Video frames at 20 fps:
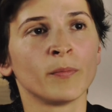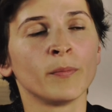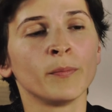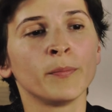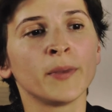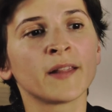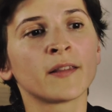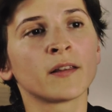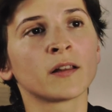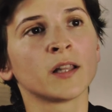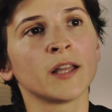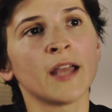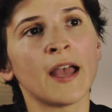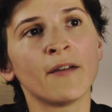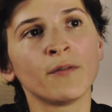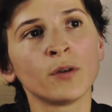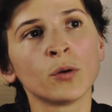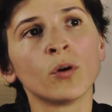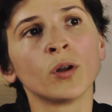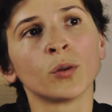Basically,
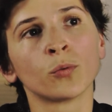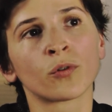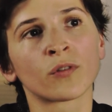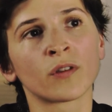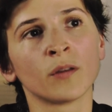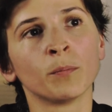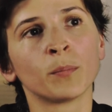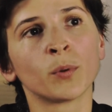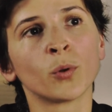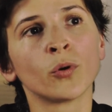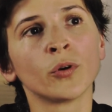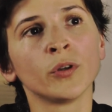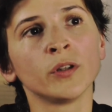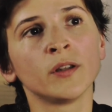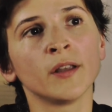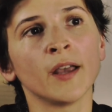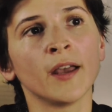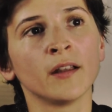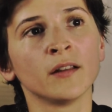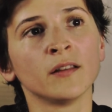everyone was
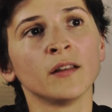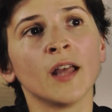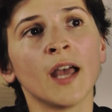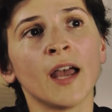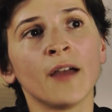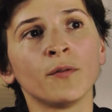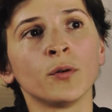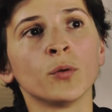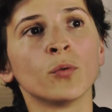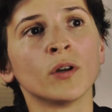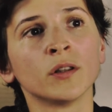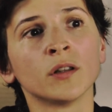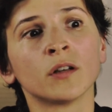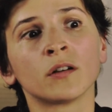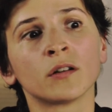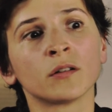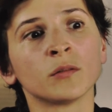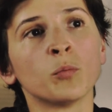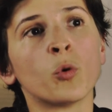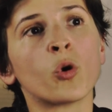employed and everyone
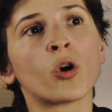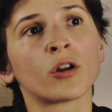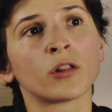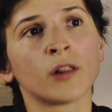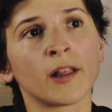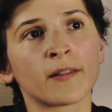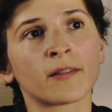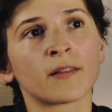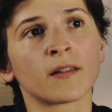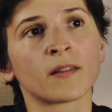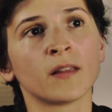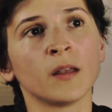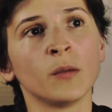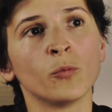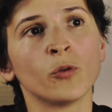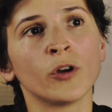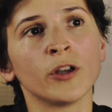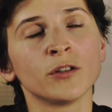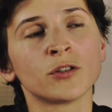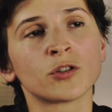earned more or less the same
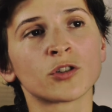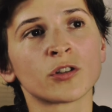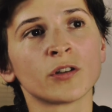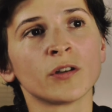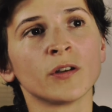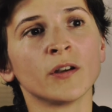wage.